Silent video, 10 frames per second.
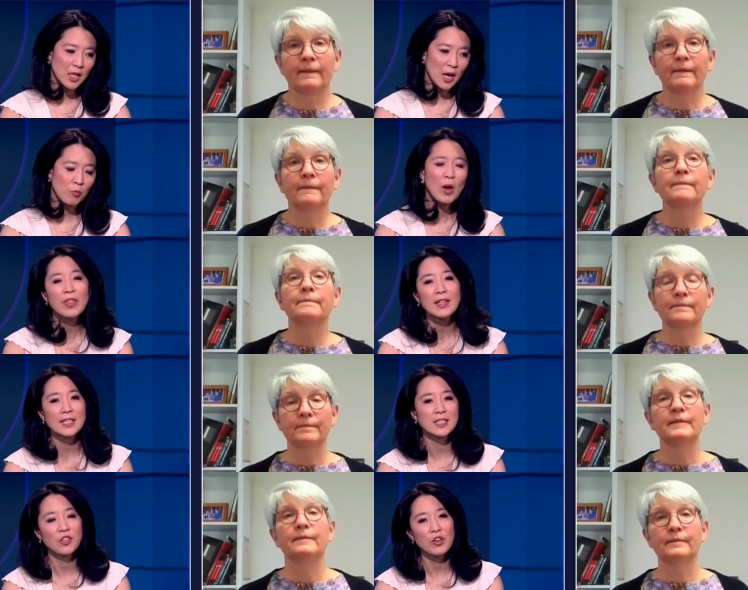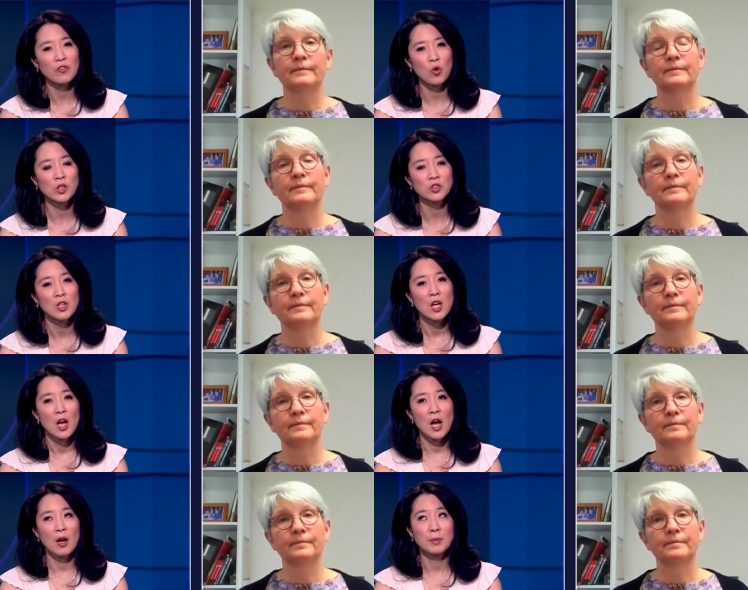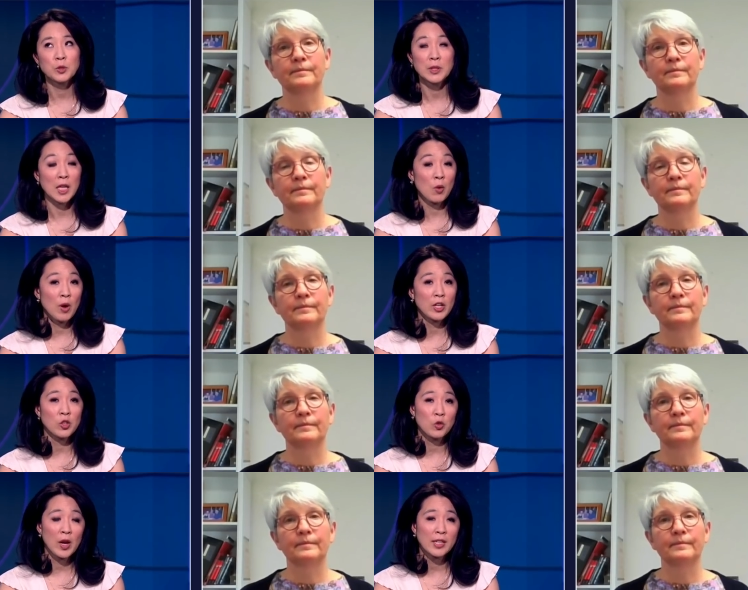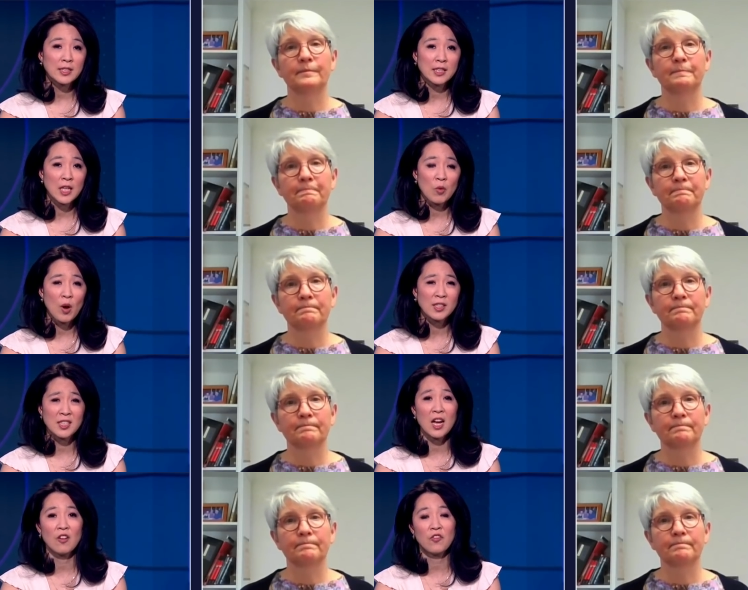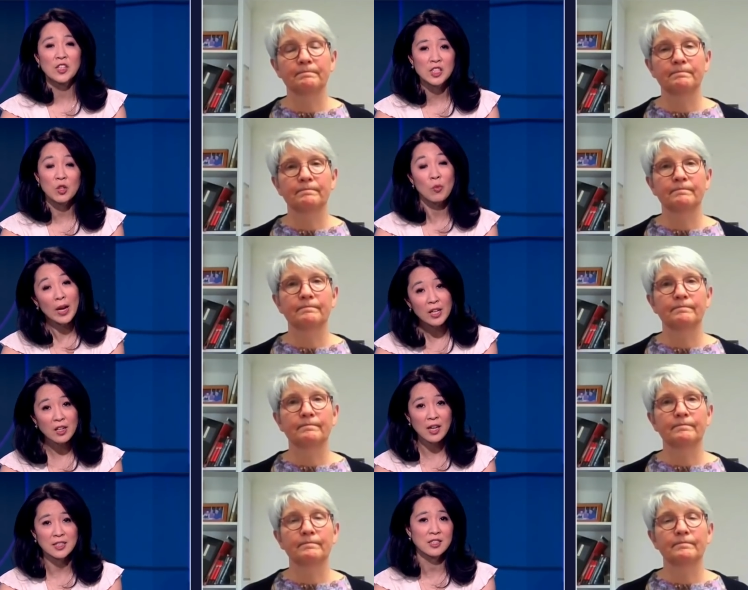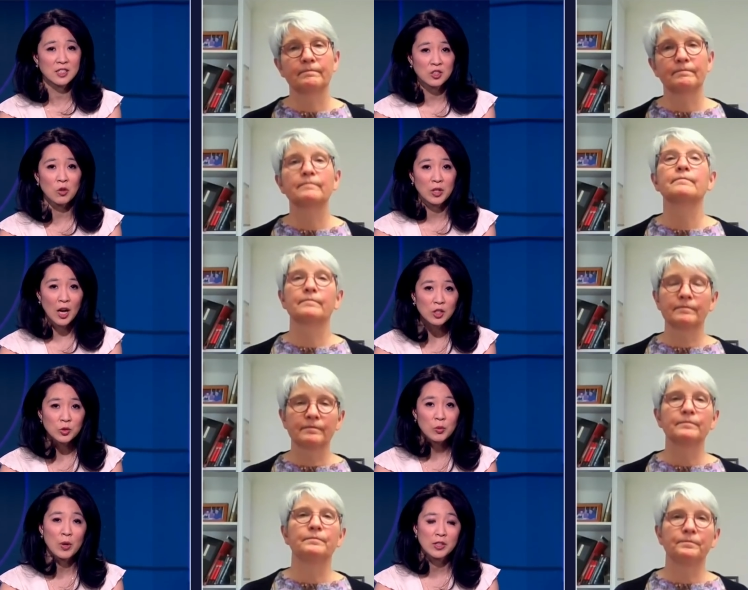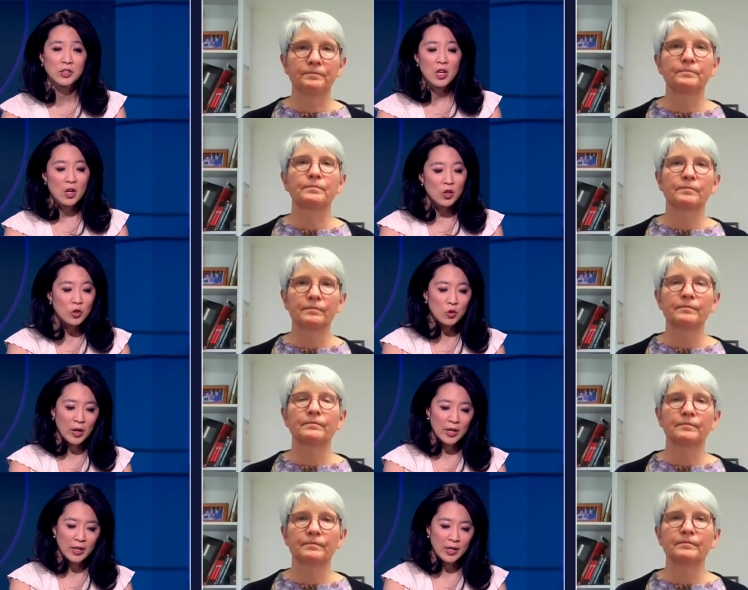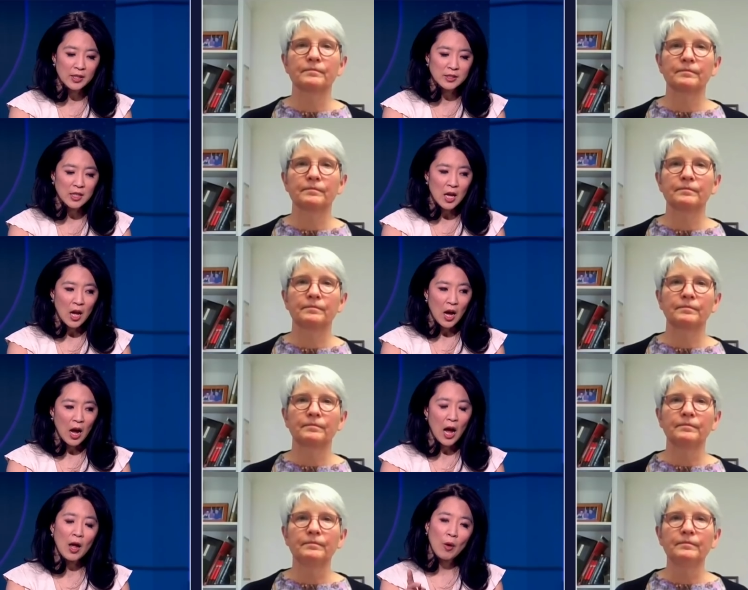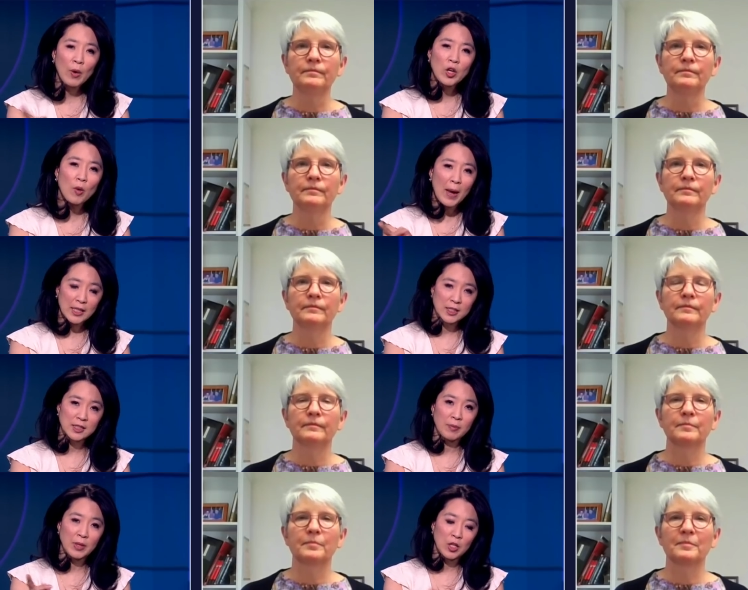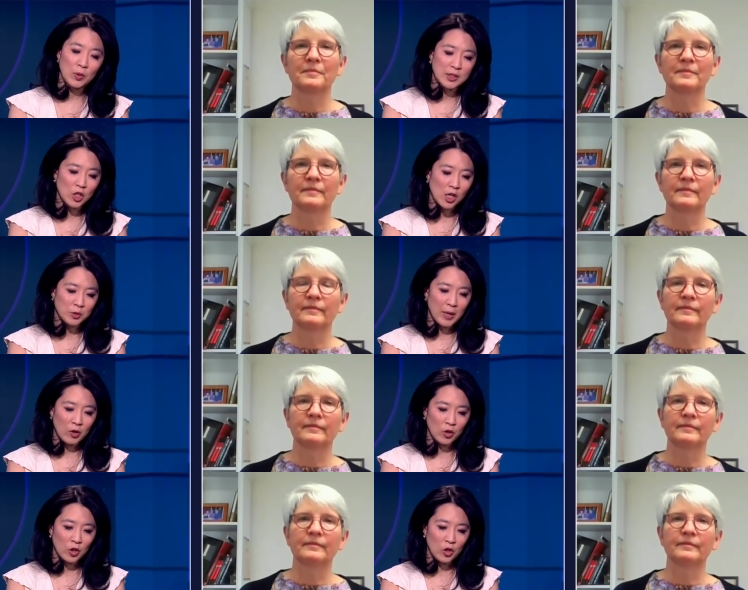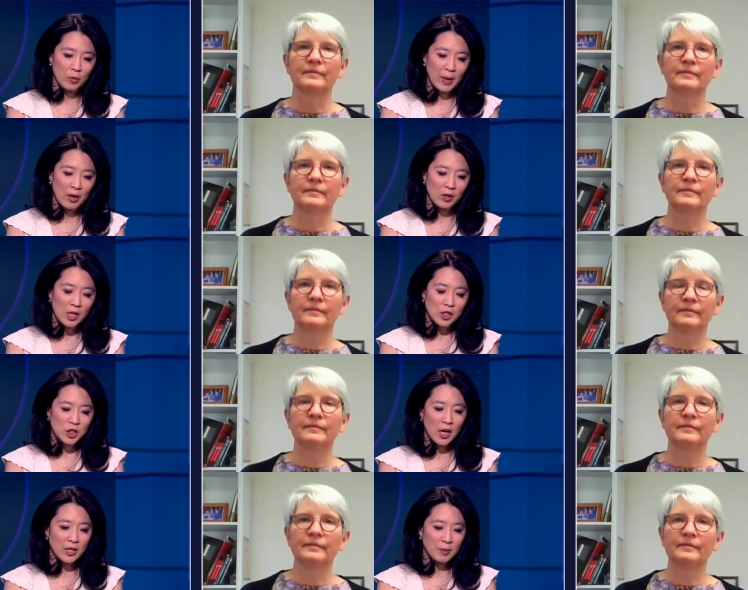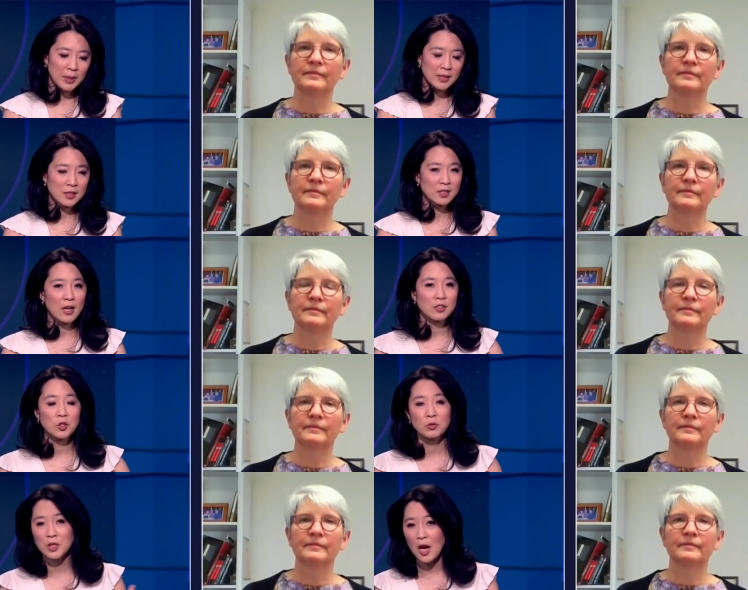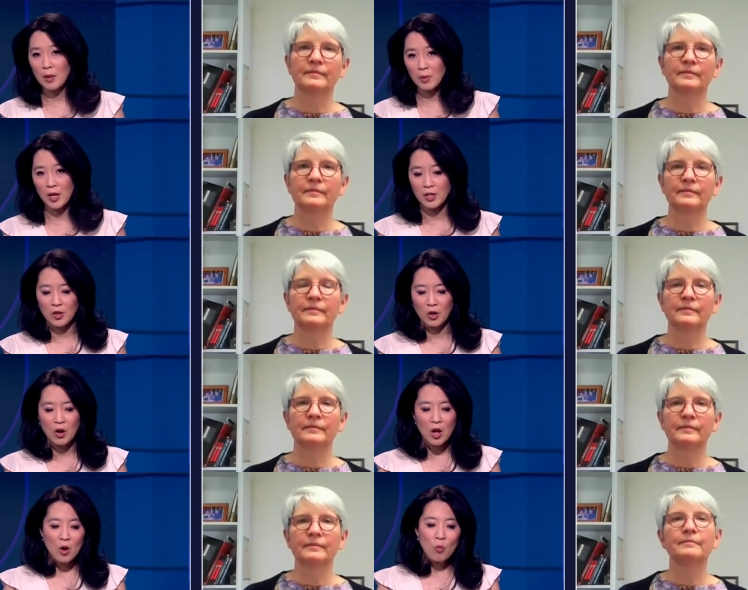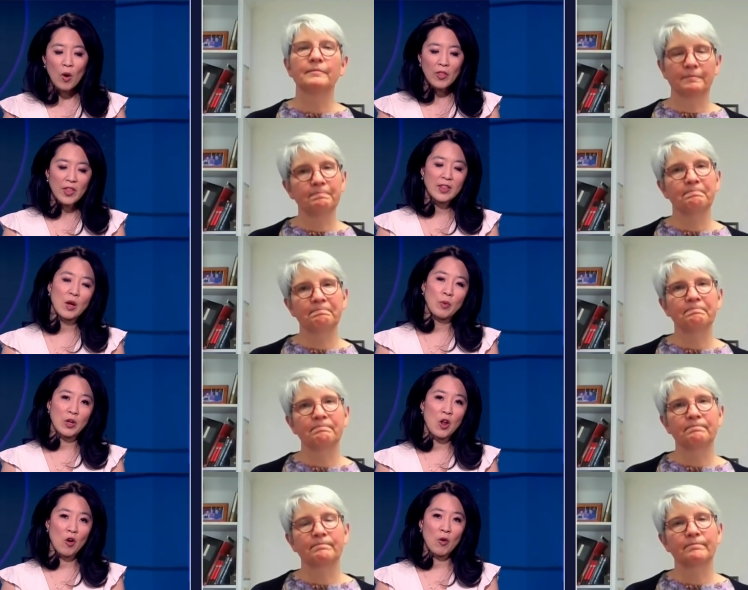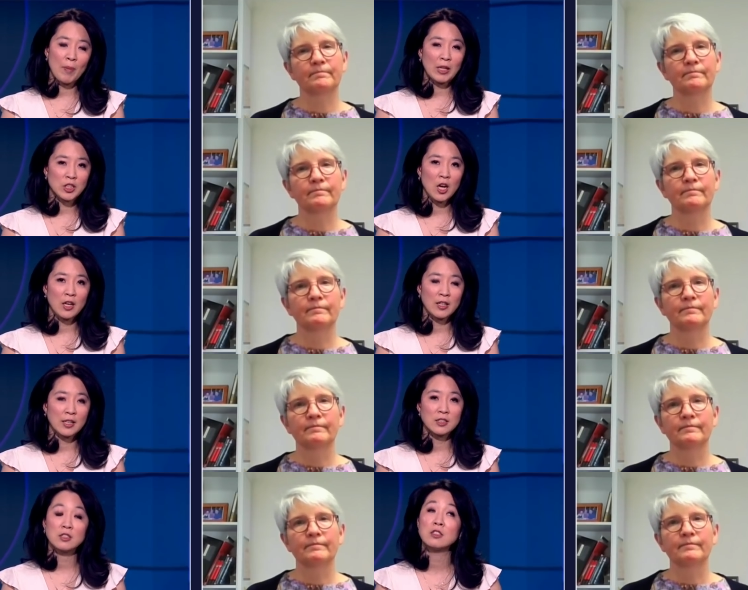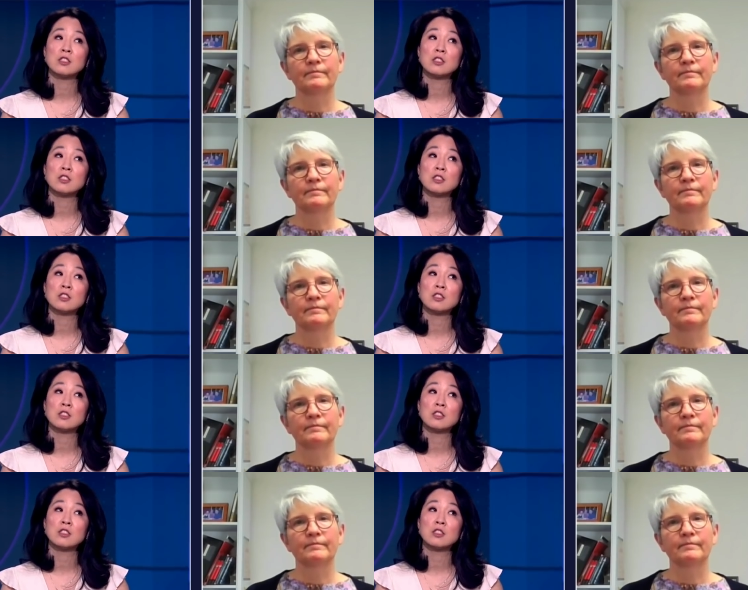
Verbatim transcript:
Speaker 1: time. One thing that's different, of course, uh, between Taiwan and Ukraine is that Taiwan is not officially recognized as its own country, whereas Ukraine is. I, I want to go back to something you had talked about earlier about China because it's got its own timeline here. One thing that we know about China that's